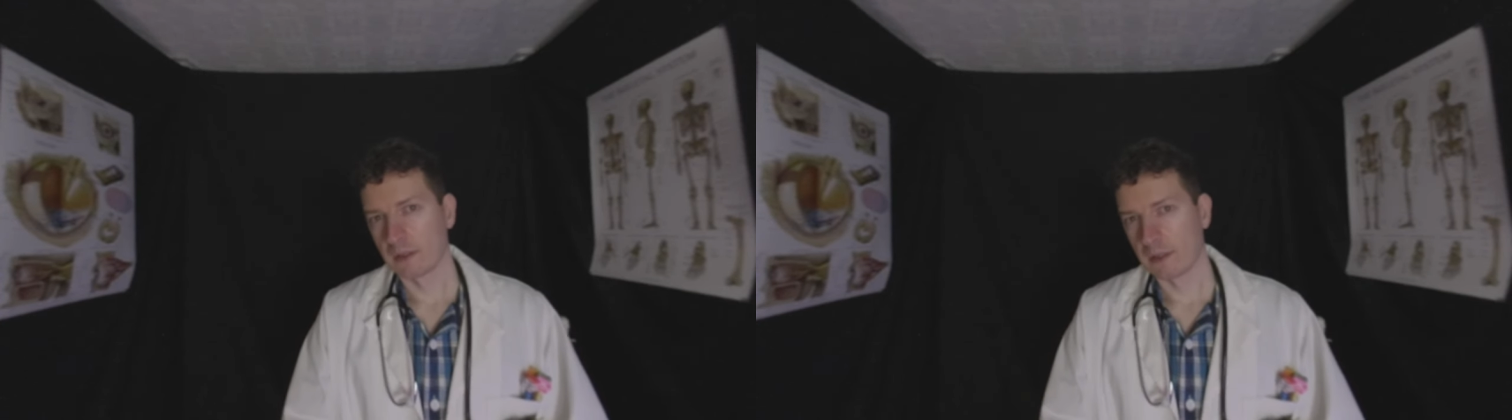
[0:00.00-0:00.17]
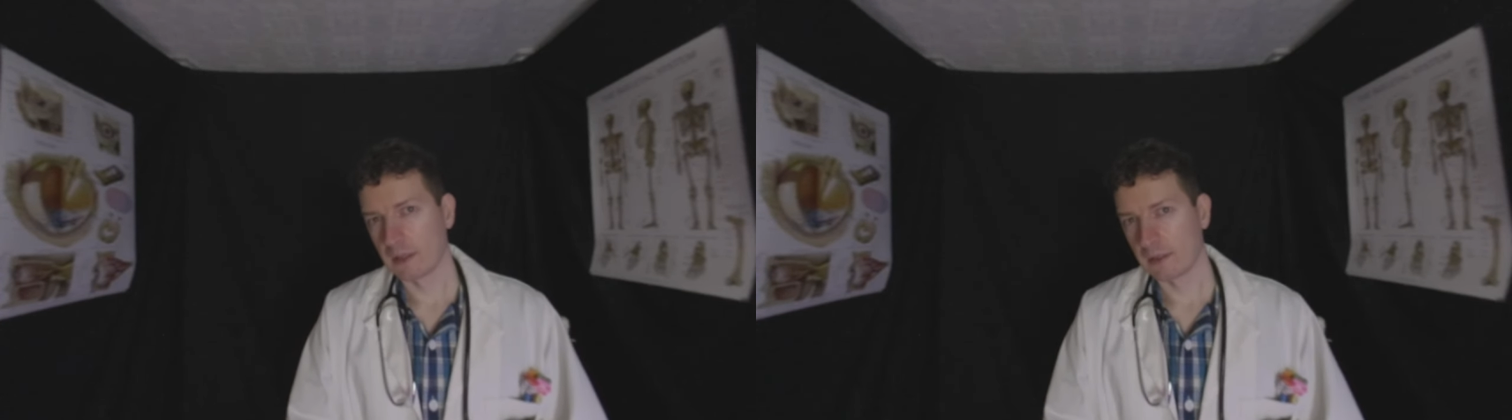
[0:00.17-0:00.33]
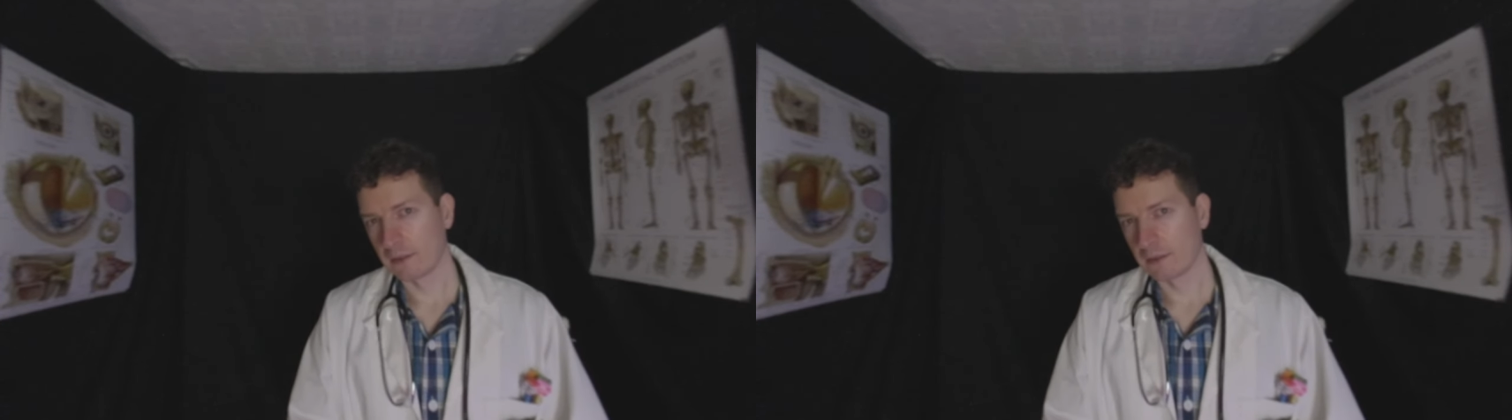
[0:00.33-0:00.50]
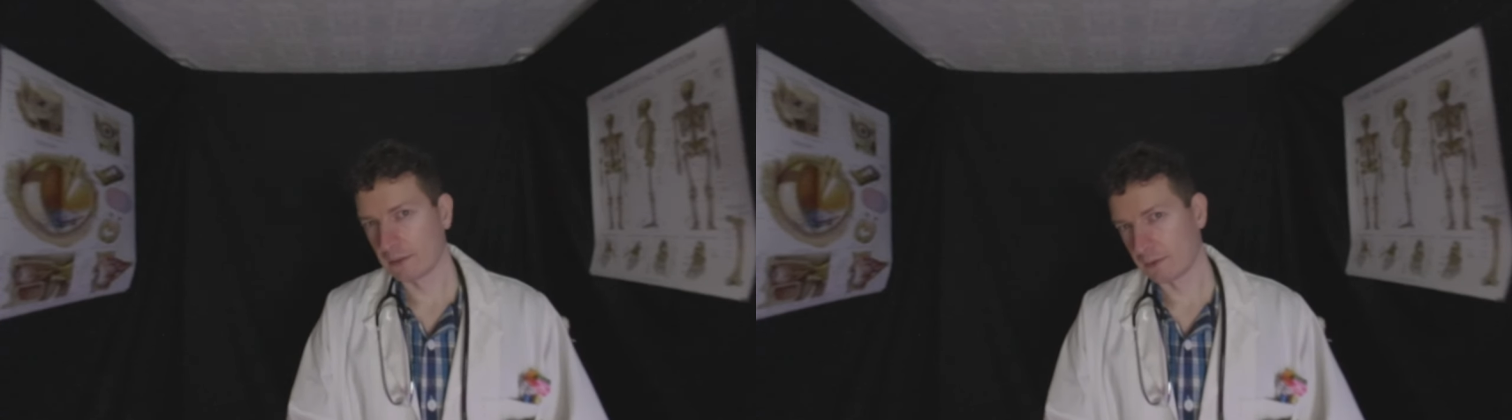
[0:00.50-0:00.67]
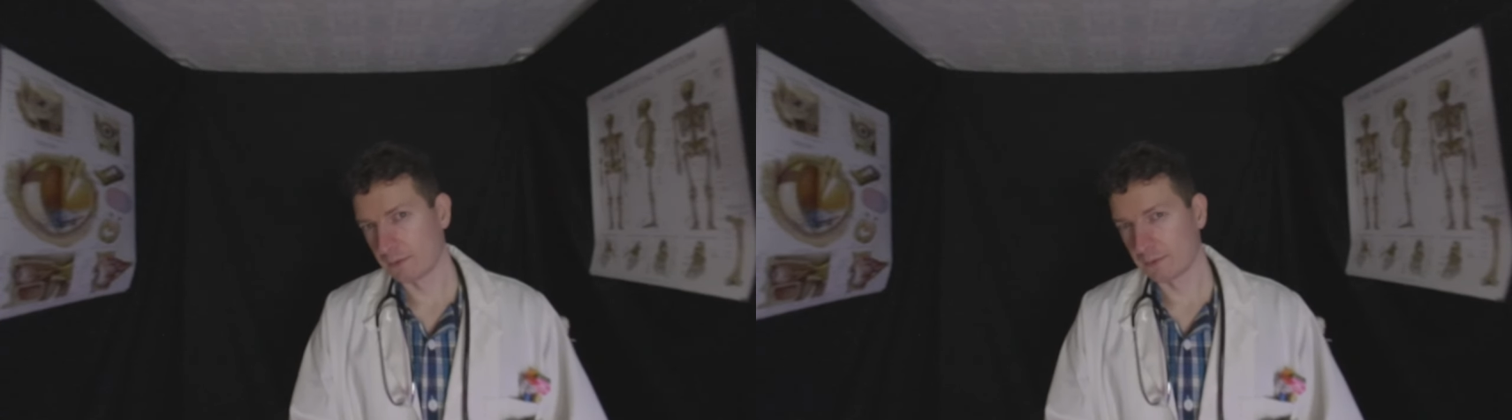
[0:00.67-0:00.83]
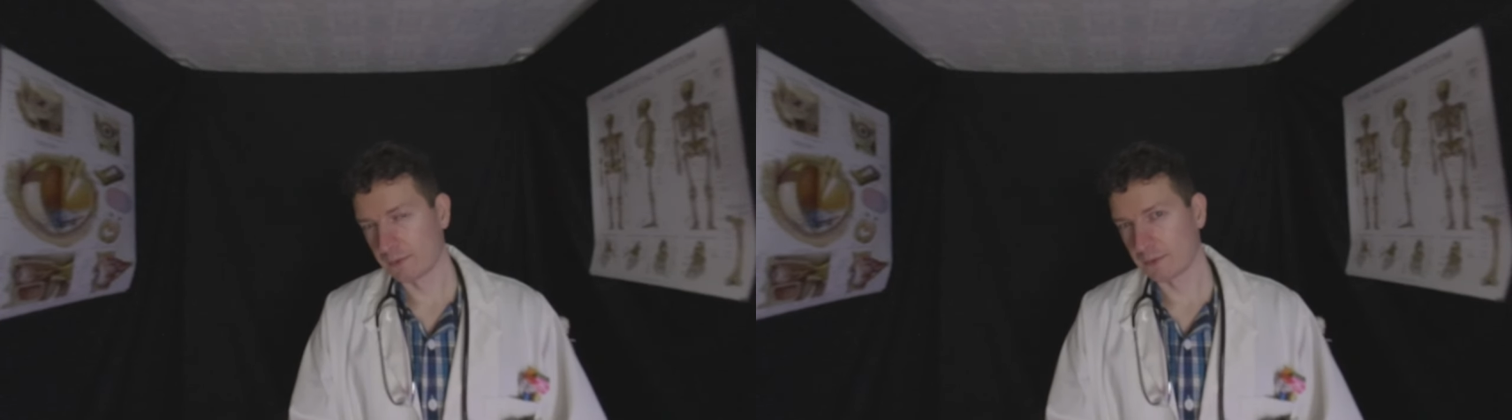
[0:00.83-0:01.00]
and the
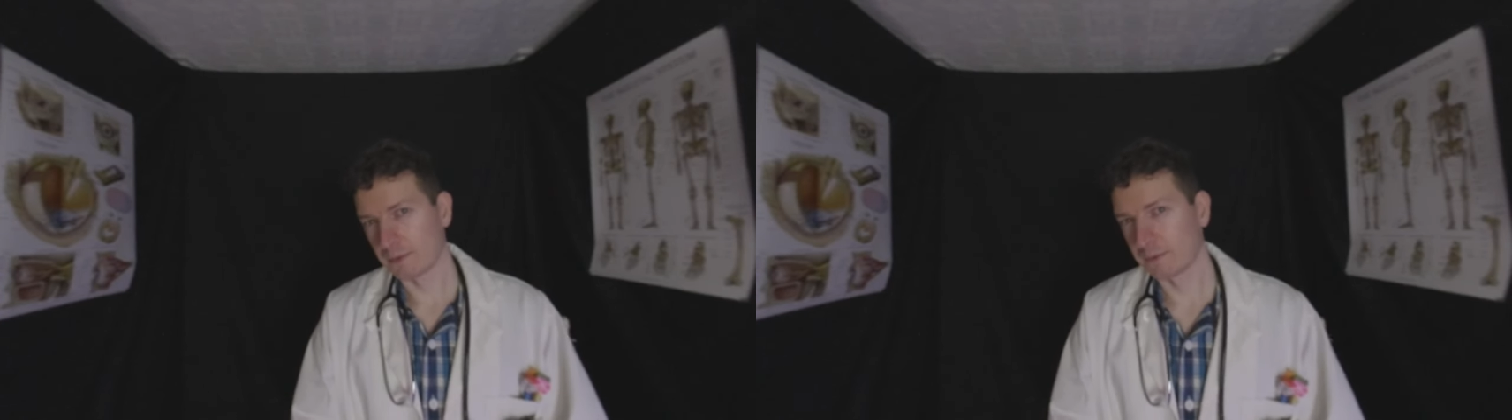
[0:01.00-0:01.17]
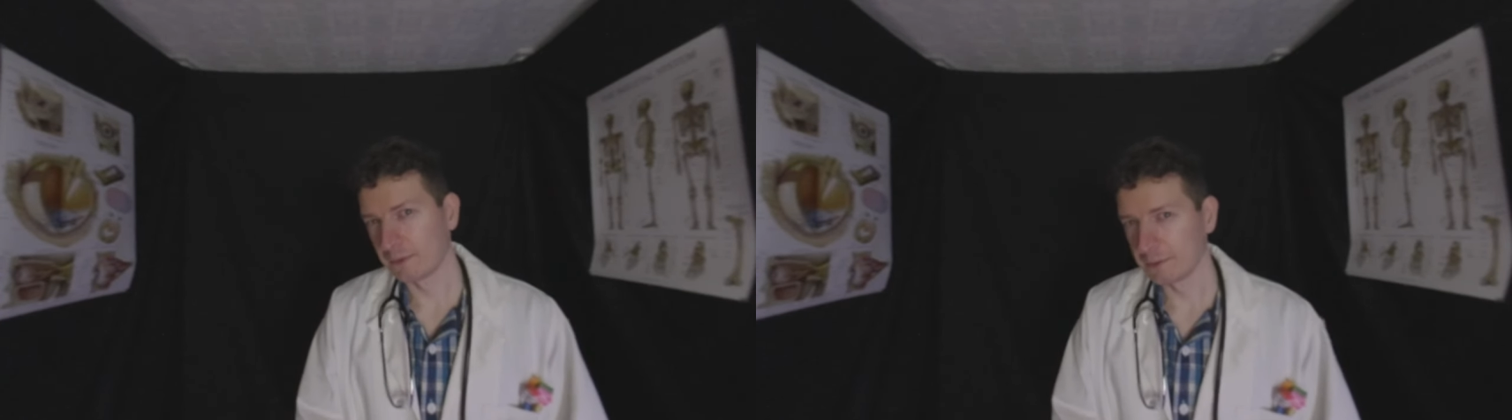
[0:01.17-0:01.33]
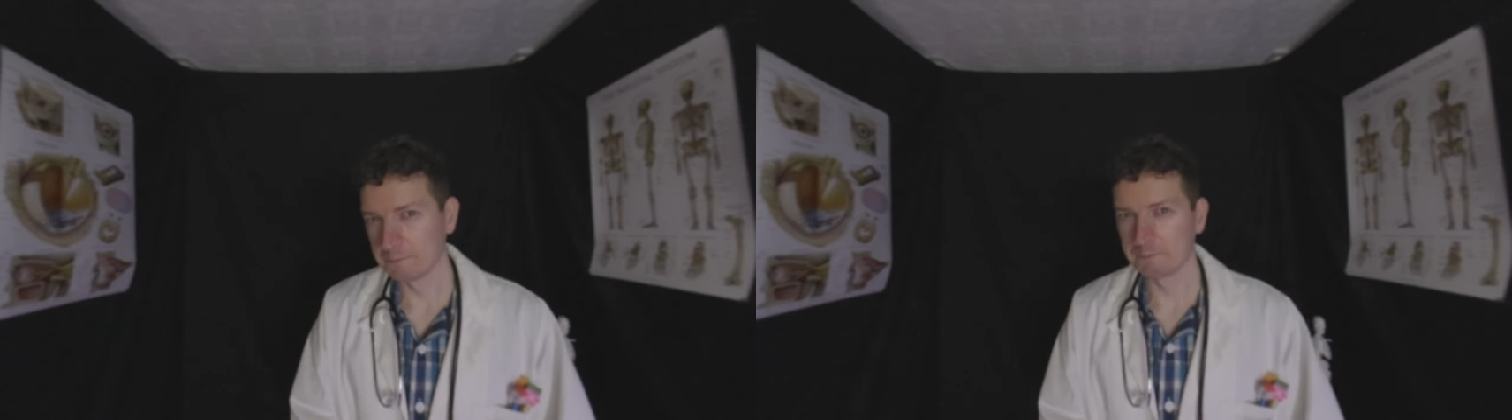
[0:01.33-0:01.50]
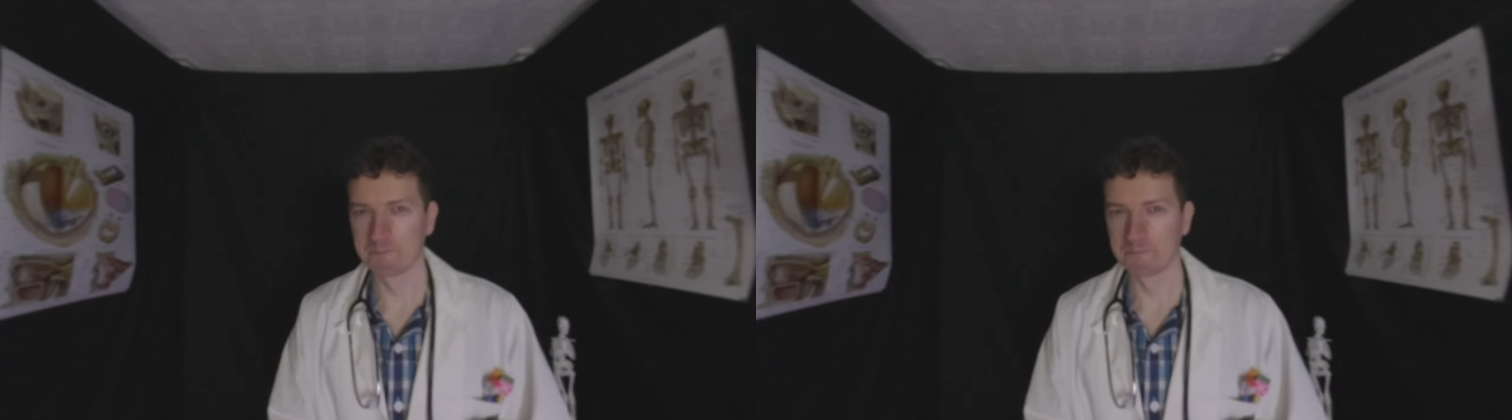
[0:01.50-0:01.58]
nose, alright?